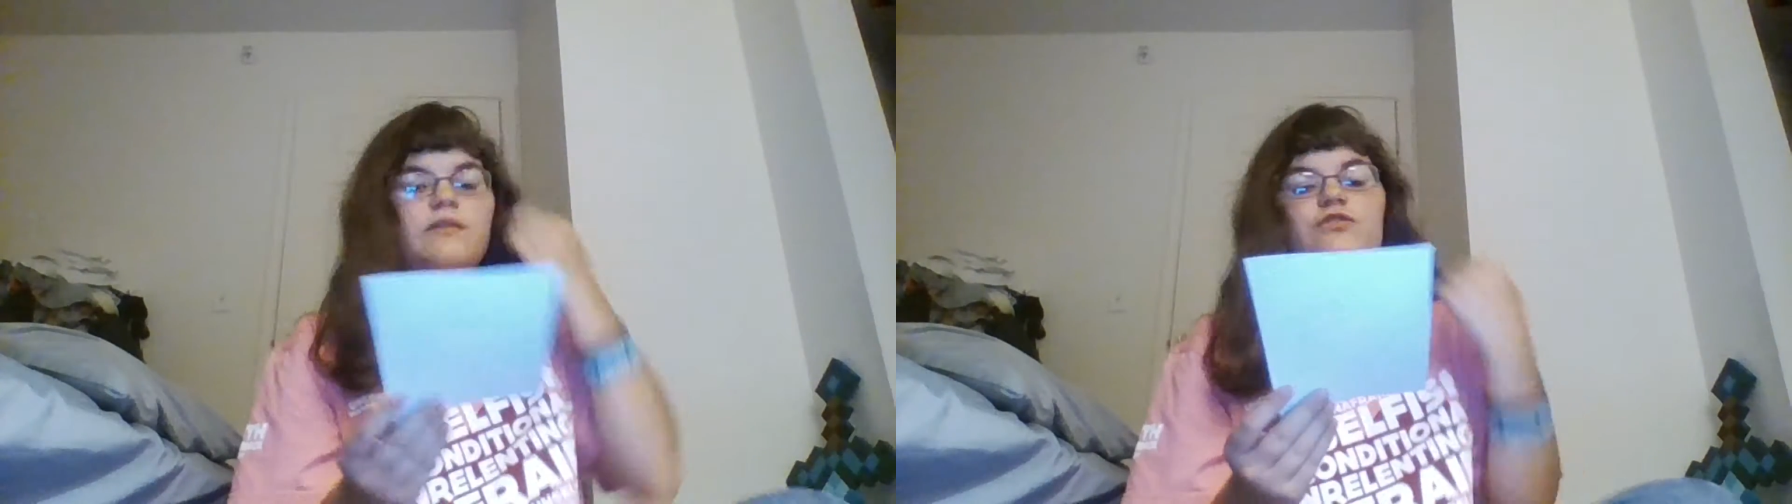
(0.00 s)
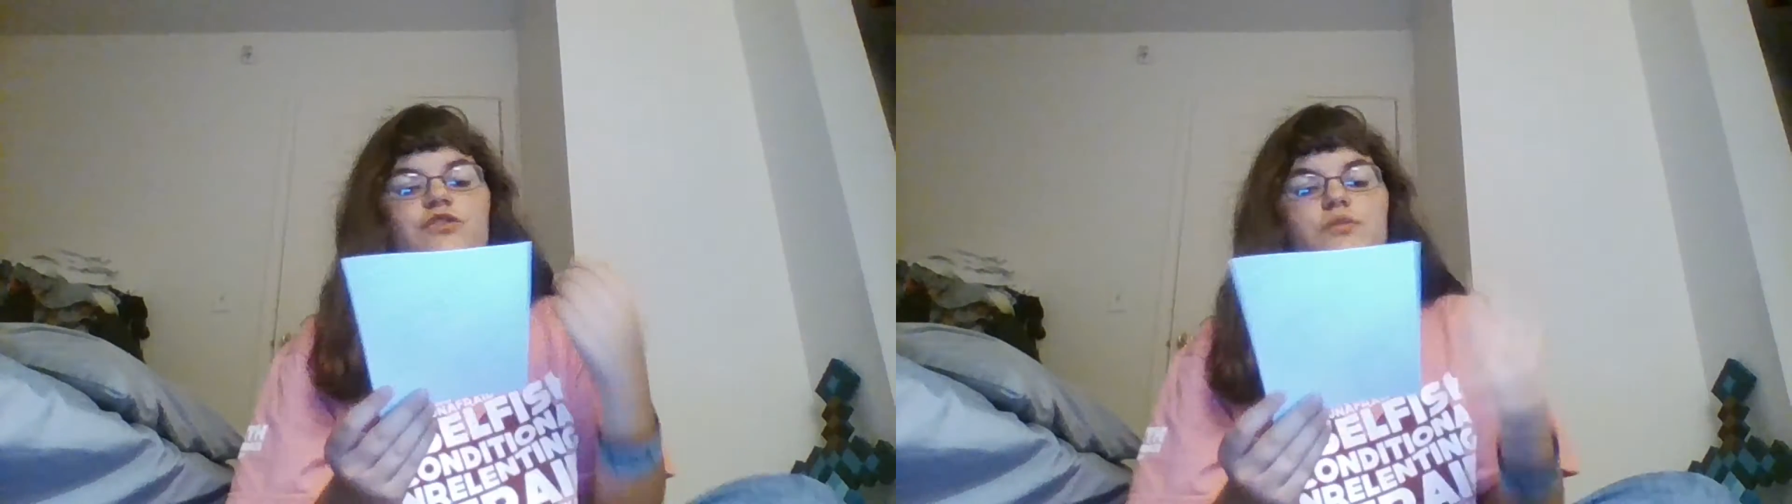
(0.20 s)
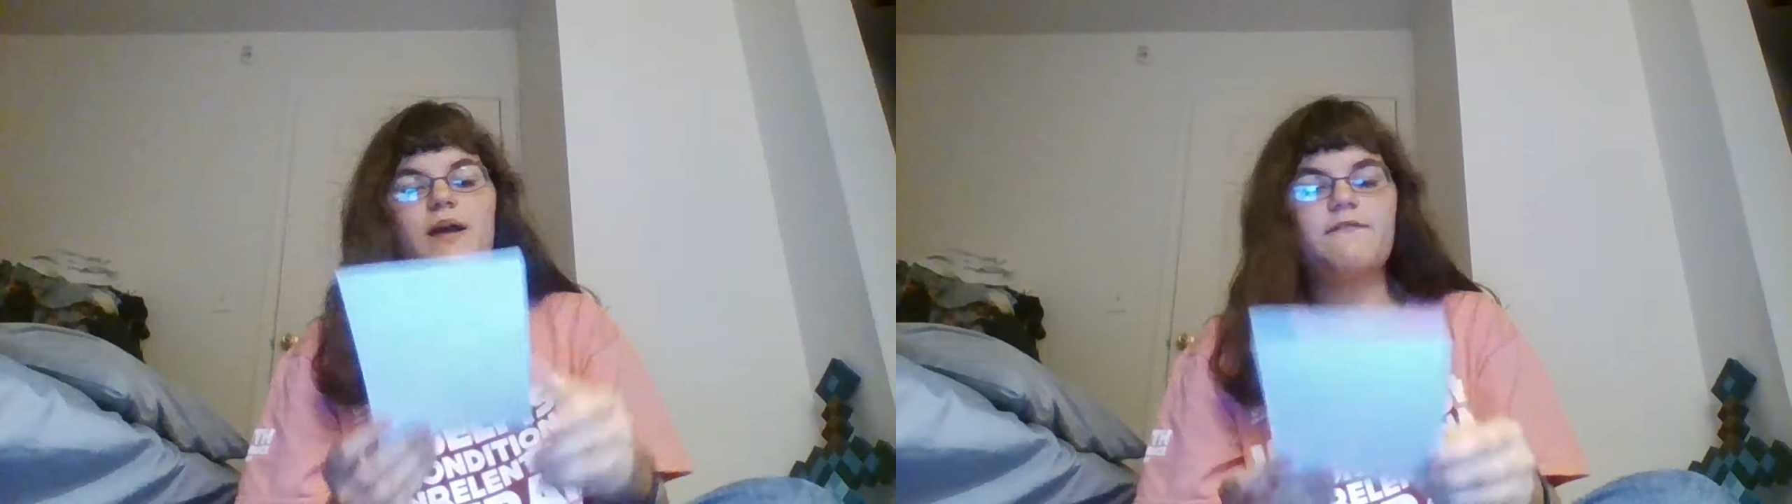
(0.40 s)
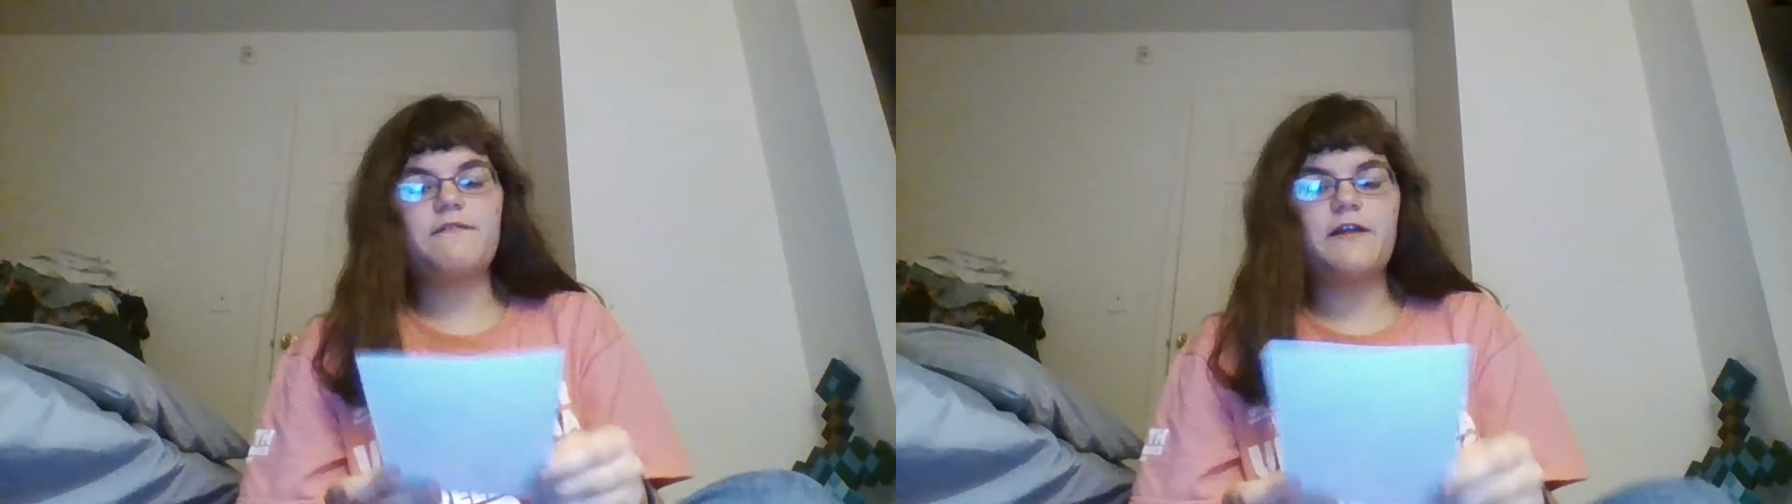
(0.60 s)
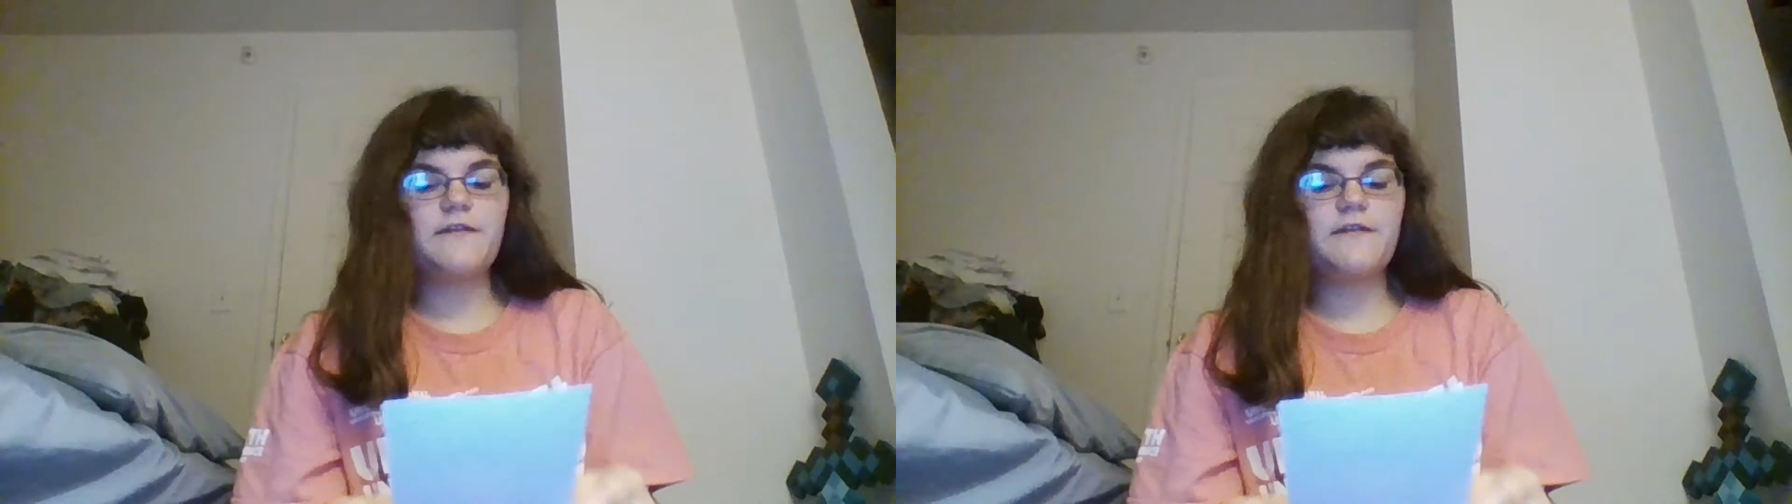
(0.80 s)
This was my
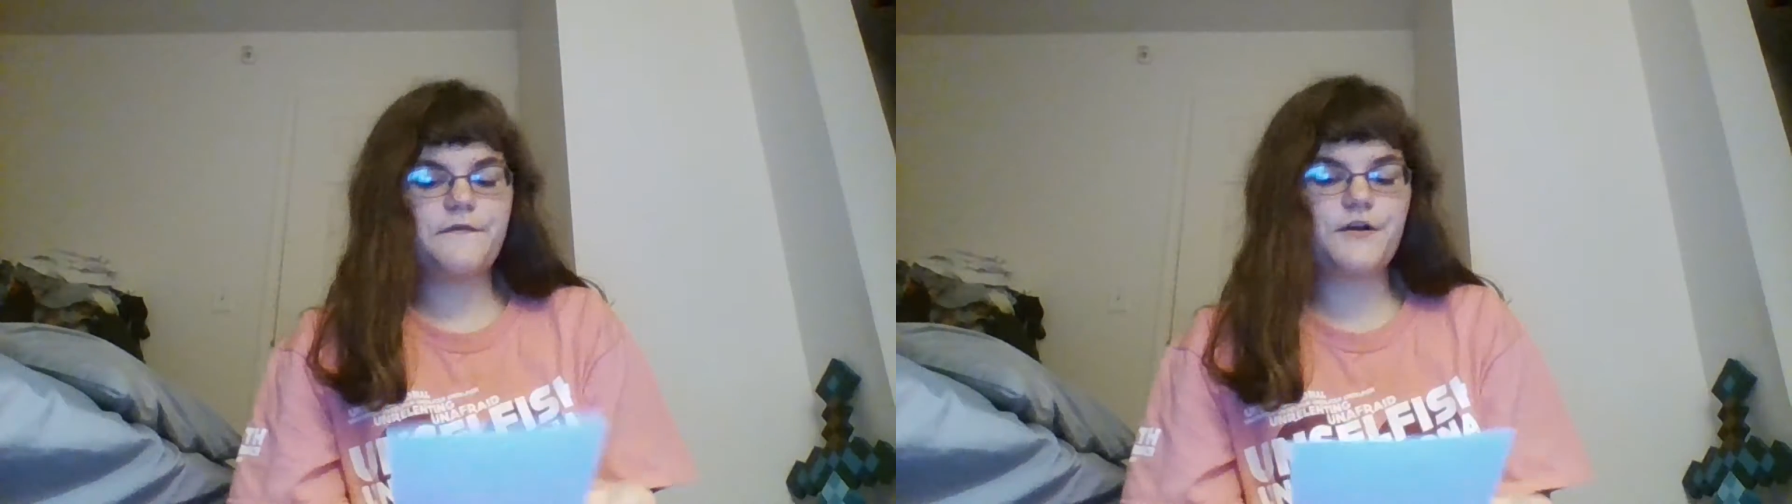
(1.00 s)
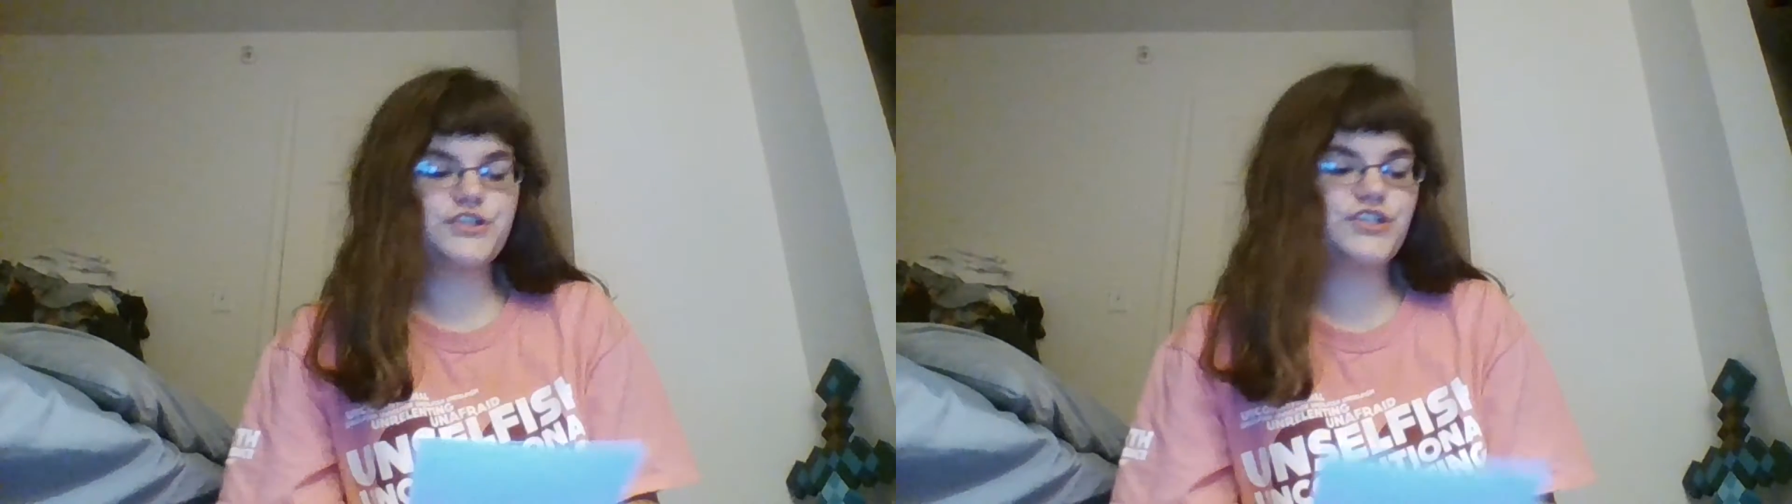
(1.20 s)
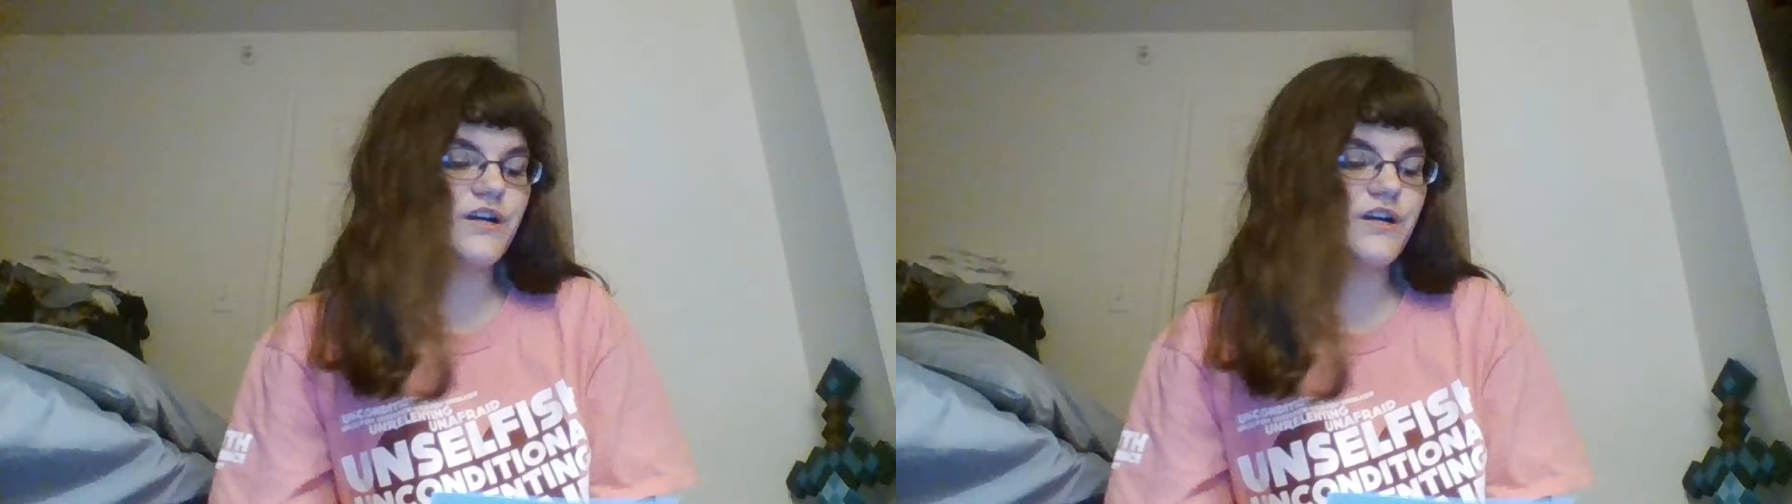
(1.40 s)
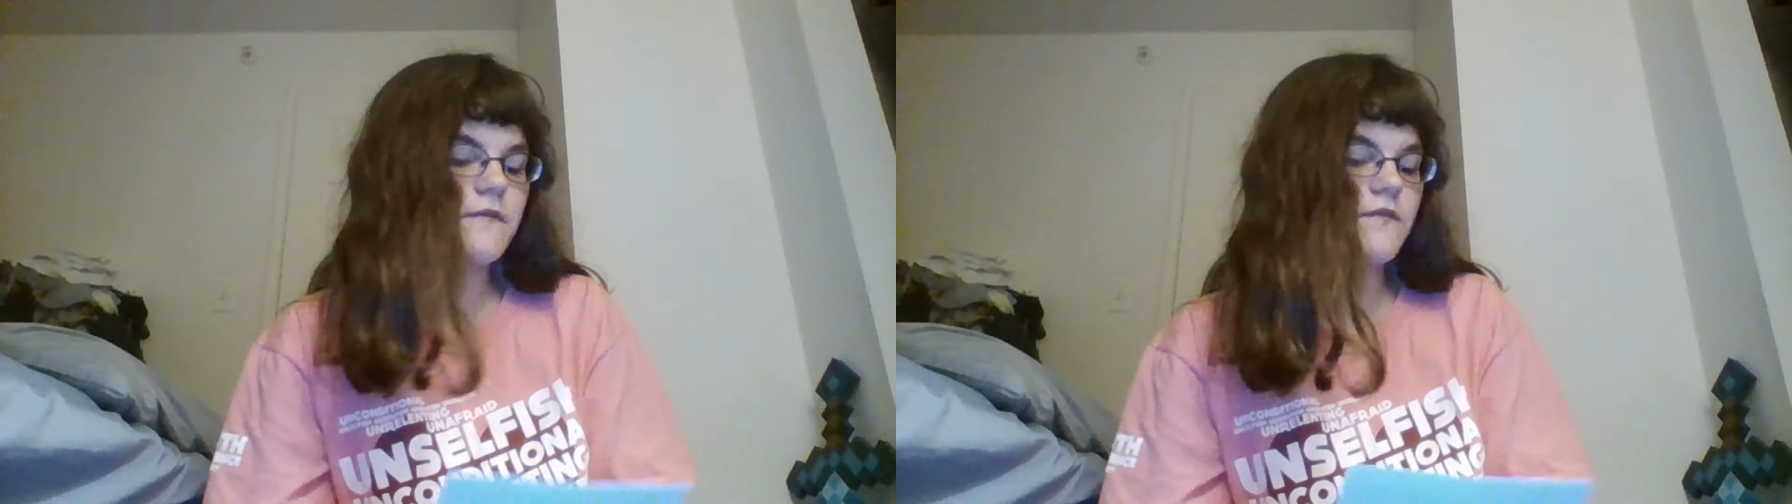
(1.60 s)
very first year of